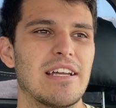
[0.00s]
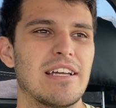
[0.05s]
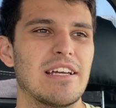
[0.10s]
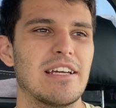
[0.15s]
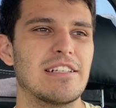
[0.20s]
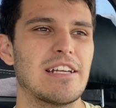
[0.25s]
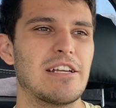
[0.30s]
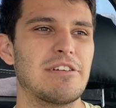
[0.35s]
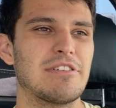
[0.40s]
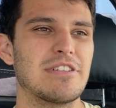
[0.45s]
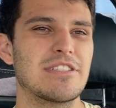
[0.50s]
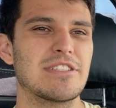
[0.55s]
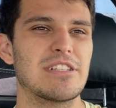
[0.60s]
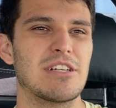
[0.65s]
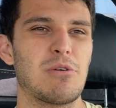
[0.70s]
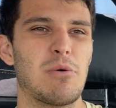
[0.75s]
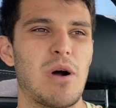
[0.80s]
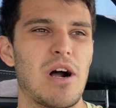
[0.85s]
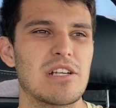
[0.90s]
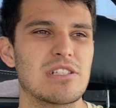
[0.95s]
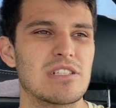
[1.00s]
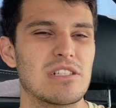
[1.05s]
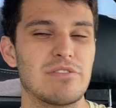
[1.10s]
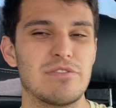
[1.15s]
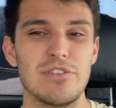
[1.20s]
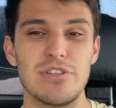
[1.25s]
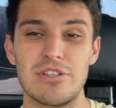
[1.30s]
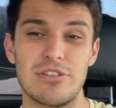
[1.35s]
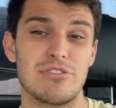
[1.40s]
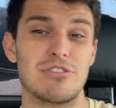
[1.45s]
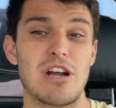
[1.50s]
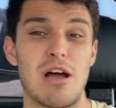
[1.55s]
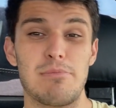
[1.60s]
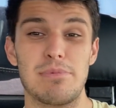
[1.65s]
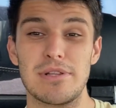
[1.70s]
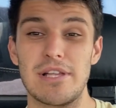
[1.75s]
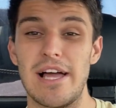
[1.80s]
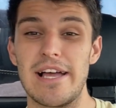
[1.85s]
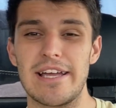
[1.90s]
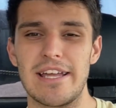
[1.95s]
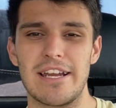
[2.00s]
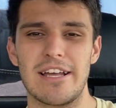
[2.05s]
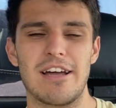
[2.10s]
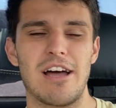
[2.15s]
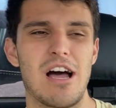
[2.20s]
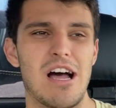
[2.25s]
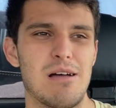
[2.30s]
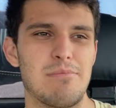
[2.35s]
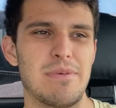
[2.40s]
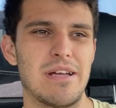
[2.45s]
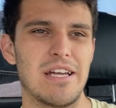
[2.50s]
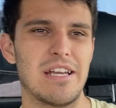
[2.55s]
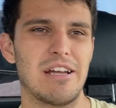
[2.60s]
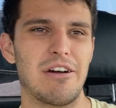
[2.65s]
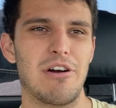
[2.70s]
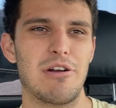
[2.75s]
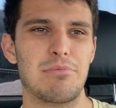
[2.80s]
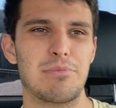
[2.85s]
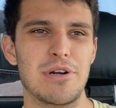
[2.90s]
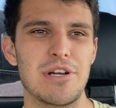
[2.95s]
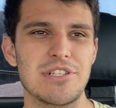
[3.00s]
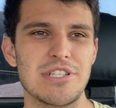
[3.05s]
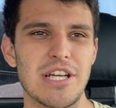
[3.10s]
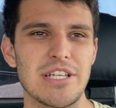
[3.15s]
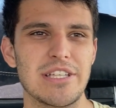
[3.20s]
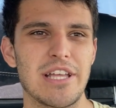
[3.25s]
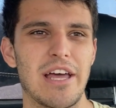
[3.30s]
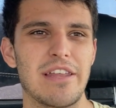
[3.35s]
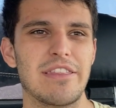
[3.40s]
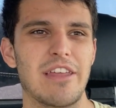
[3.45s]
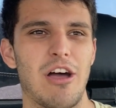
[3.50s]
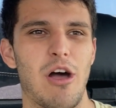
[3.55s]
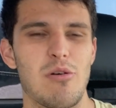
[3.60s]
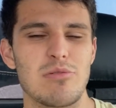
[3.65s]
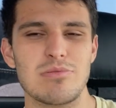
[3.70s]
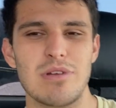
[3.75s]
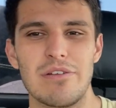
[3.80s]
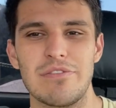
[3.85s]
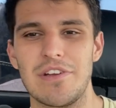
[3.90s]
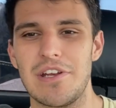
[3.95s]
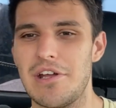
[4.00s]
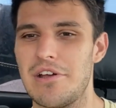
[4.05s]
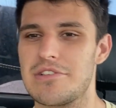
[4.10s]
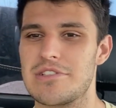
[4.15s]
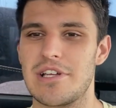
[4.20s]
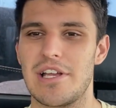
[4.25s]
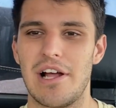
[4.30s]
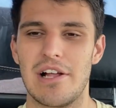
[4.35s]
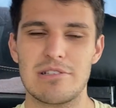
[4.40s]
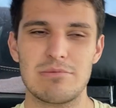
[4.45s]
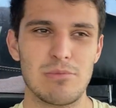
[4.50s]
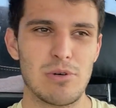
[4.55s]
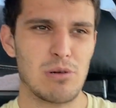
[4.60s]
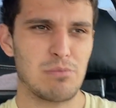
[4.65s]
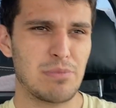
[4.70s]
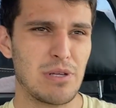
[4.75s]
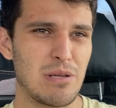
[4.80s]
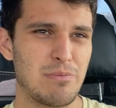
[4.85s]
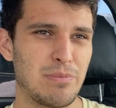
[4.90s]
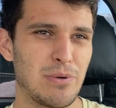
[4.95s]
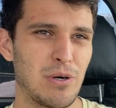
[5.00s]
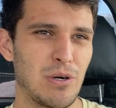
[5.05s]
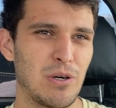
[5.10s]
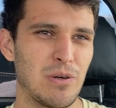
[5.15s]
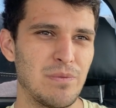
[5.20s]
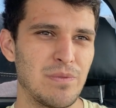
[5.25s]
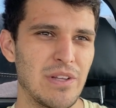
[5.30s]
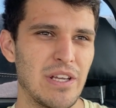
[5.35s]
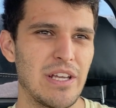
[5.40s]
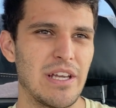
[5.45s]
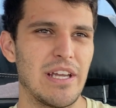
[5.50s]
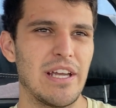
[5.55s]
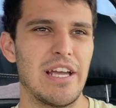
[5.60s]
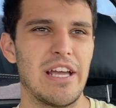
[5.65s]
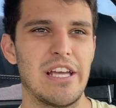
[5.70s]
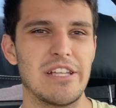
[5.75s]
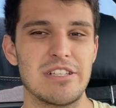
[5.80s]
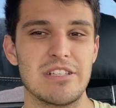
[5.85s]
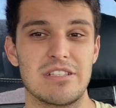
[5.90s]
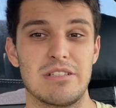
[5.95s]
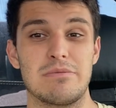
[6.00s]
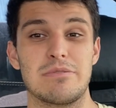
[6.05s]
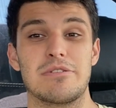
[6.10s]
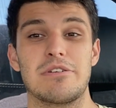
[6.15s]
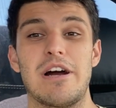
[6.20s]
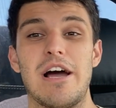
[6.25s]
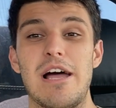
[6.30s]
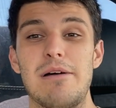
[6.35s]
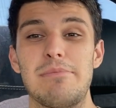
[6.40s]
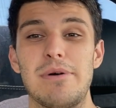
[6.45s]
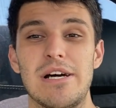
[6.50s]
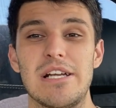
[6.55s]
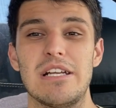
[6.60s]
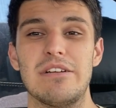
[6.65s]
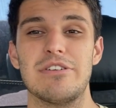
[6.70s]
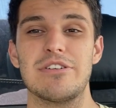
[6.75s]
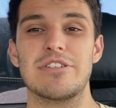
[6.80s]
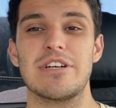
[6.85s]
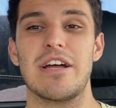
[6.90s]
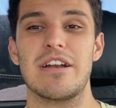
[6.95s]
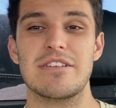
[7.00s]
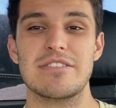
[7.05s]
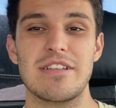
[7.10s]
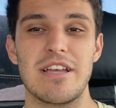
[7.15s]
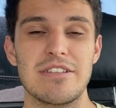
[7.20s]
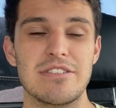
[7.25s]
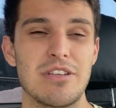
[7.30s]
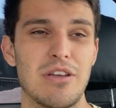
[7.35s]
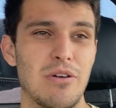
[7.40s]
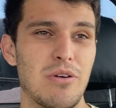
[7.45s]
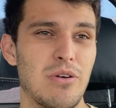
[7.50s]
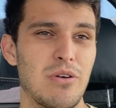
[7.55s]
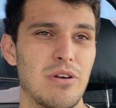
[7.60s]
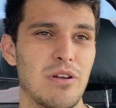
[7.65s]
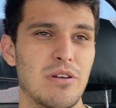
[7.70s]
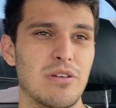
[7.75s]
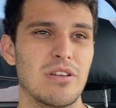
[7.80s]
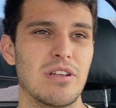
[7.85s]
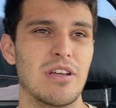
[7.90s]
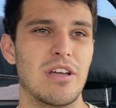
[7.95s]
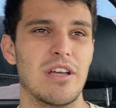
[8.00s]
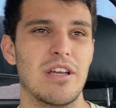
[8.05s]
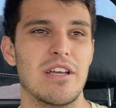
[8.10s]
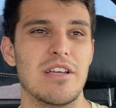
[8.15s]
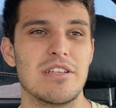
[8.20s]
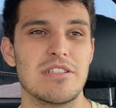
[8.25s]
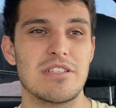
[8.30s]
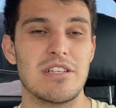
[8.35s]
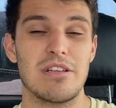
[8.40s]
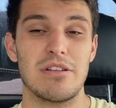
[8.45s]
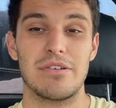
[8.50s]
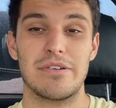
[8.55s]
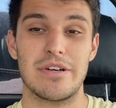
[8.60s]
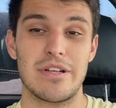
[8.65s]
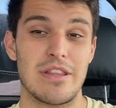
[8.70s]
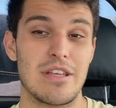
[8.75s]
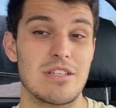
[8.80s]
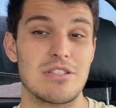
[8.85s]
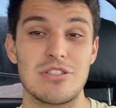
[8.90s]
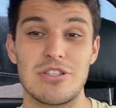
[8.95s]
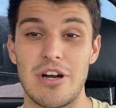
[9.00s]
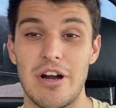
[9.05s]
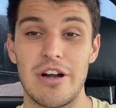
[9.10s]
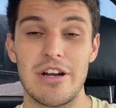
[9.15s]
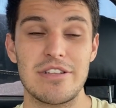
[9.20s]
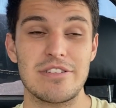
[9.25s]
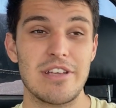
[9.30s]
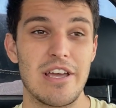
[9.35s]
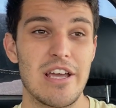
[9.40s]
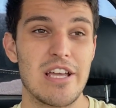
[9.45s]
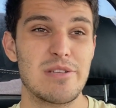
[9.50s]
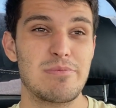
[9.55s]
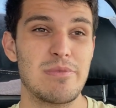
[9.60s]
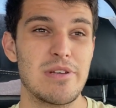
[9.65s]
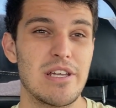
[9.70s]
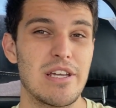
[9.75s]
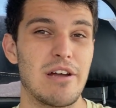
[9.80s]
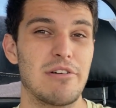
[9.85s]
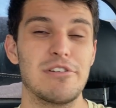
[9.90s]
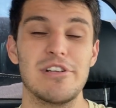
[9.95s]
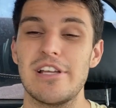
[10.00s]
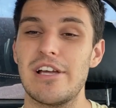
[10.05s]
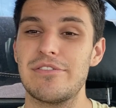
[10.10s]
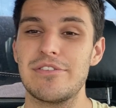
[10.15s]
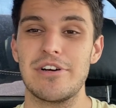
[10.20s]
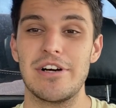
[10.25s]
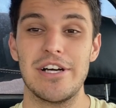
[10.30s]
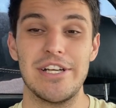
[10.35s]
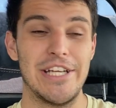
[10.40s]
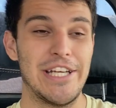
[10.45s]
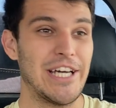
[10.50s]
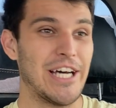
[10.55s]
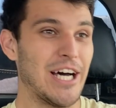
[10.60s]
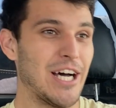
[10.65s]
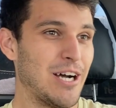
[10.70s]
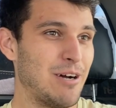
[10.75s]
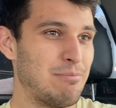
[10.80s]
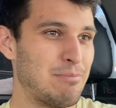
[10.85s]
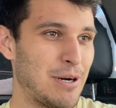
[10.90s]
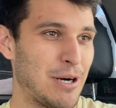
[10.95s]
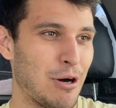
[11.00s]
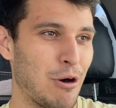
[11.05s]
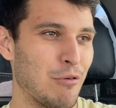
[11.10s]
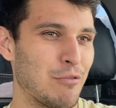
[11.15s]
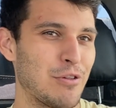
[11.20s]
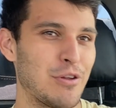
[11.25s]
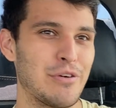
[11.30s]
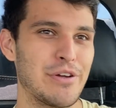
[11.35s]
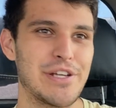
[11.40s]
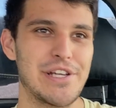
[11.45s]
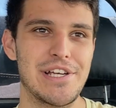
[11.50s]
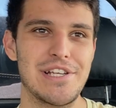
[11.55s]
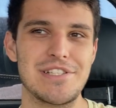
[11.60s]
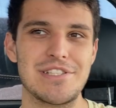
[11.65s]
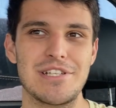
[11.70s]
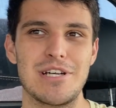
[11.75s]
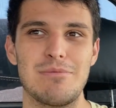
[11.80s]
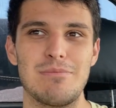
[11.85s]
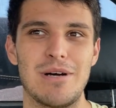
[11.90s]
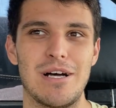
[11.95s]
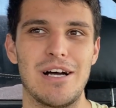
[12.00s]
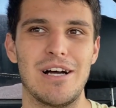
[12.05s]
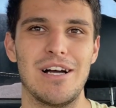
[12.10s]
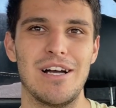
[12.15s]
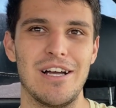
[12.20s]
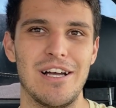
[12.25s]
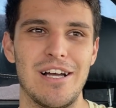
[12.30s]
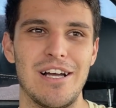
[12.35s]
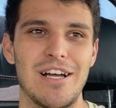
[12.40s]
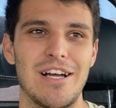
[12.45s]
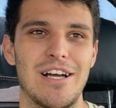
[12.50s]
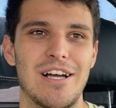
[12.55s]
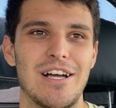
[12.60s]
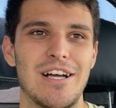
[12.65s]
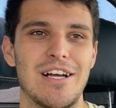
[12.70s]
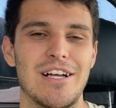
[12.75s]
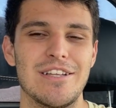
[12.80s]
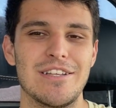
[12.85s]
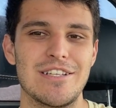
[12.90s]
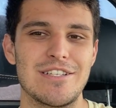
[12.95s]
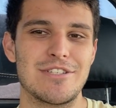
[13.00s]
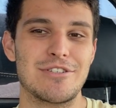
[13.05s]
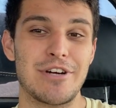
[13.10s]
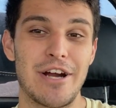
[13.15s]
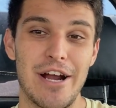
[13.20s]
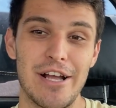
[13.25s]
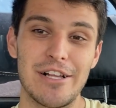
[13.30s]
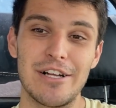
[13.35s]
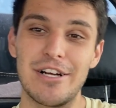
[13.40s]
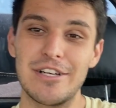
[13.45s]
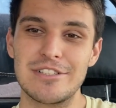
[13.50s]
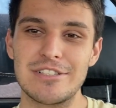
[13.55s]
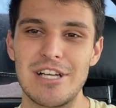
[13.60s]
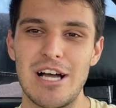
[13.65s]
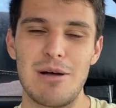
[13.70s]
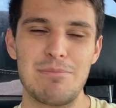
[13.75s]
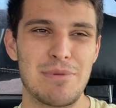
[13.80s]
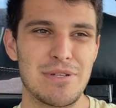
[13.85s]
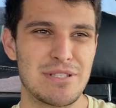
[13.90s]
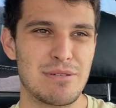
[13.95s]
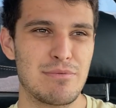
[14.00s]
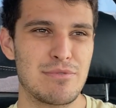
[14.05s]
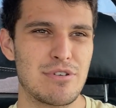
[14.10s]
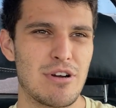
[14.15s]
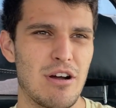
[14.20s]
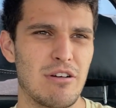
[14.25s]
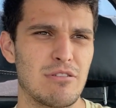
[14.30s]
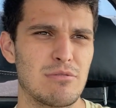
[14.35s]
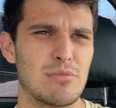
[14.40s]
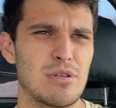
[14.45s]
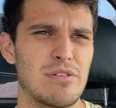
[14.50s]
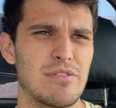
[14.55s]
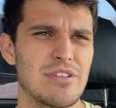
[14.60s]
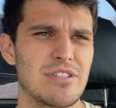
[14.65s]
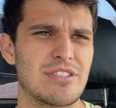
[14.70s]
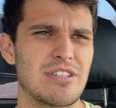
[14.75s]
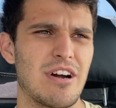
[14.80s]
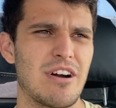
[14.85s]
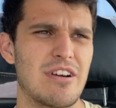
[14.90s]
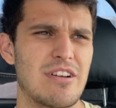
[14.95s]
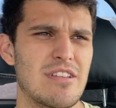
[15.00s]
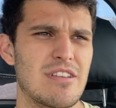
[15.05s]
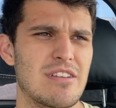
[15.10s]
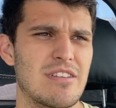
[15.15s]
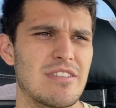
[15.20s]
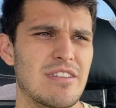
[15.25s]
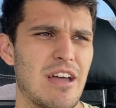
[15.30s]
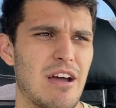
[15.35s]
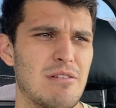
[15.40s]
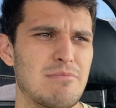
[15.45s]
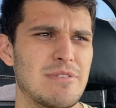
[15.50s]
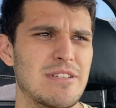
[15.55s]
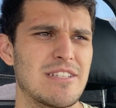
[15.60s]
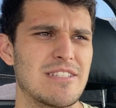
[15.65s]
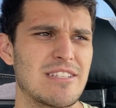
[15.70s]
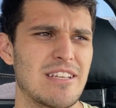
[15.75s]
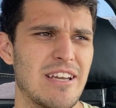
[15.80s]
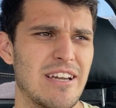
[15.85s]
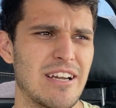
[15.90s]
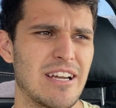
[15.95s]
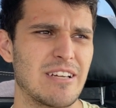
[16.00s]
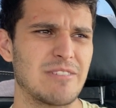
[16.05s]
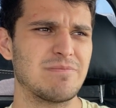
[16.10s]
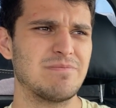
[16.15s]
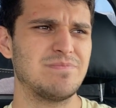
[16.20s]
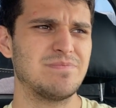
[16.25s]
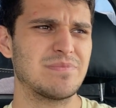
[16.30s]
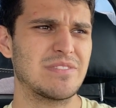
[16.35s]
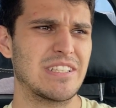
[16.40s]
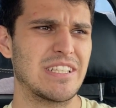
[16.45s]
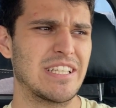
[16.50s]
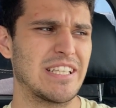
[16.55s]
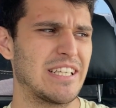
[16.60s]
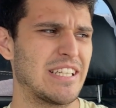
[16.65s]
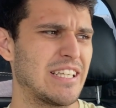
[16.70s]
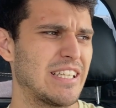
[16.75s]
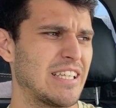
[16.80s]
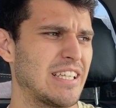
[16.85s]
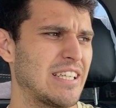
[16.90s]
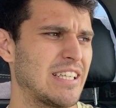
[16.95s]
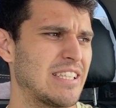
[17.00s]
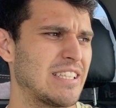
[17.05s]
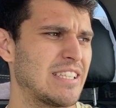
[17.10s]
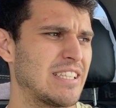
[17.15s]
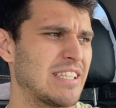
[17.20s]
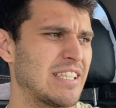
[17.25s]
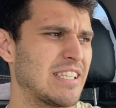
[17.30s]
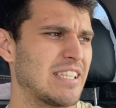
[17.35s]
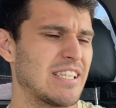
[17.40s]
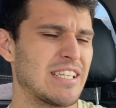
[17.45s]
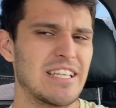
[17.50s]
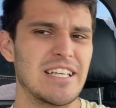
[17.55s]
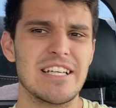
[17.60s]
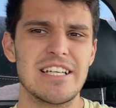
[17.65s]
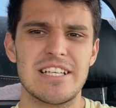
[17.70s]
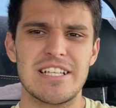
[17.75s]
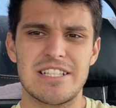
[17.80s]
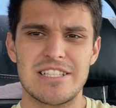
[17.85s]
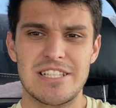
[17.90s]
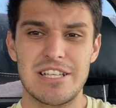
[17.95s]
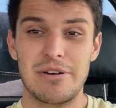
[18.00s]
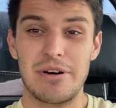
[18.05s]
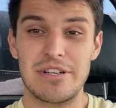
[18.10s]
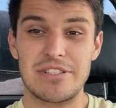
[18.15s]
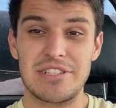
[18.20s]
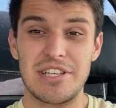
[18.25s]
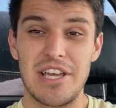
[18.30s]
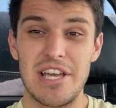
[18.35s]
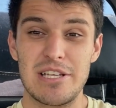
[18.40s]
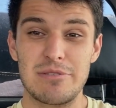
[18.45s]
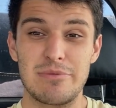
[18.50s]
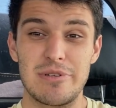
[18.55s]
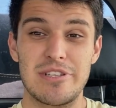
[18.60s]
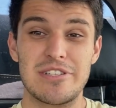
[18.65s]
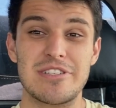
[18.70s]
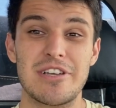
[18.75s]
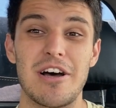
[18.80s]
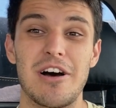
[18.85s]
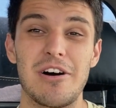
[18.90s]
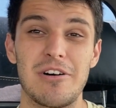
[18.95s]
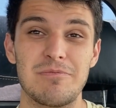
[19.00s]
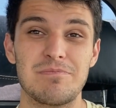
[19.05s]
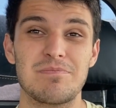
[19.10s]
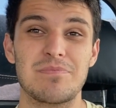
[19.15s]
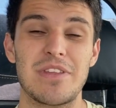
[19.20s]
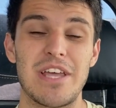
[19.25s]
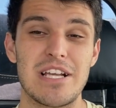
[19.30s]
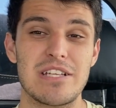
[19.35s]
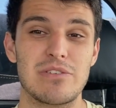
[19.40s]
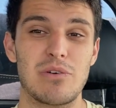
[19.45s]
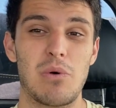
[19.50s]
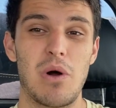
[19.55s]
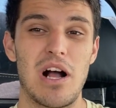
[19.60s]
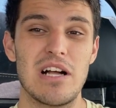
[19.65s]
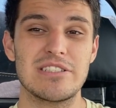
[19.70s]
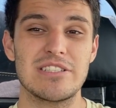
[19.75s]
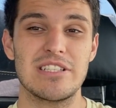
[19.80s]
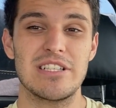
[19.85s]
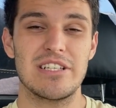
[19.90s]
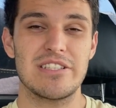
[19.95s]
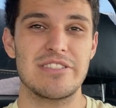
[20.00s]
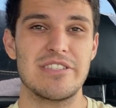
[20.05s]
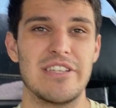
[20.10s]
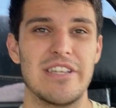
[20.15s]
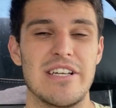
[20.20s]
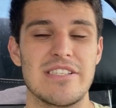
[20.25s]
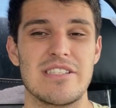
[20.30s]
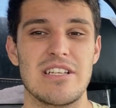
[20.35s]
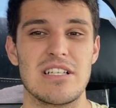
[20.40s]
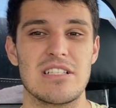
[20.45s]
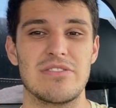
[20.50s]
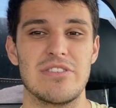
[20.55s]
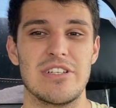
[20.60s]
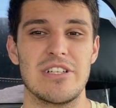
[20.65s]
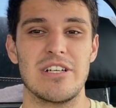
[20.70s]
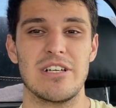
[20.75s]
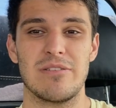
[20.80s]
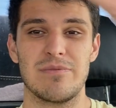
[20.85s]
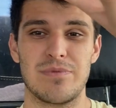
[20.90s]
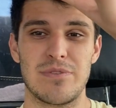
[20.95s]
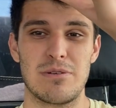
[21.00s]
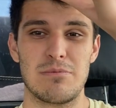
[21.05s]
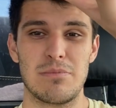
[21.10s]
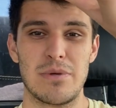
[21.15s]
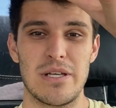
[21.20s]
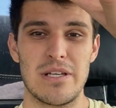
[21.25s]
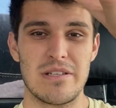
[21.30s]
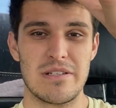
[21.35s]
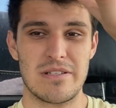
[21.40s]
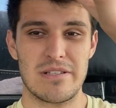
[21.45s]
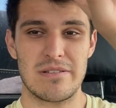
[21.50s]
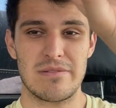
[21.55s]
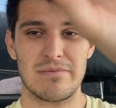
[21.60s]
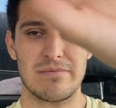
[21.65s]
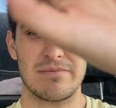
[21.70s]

And anyone still watching, if you could drop a like and a comment, I would appreciate that. That helps my videos get out to more people. Hit the subscribe button if you're trying to stay tuned and see where this journey takes me. I really have no idea, but hopefully we can get some, uh, this trailer hooked up and some junk removal started. That would be sick. And see where it takes me. So thanks for watching and I'll see you guys next video. Peace.